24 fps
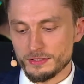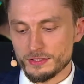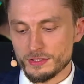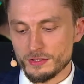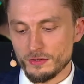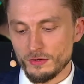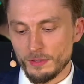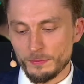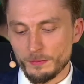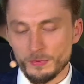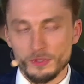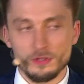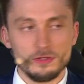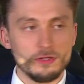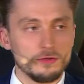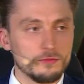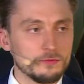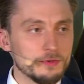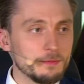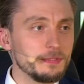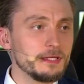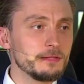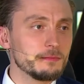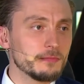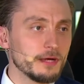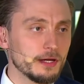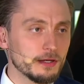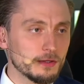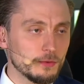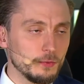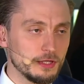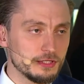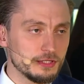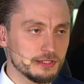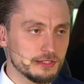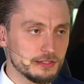so I'm going to repeat my
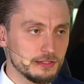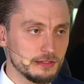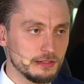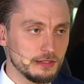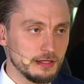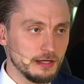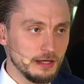question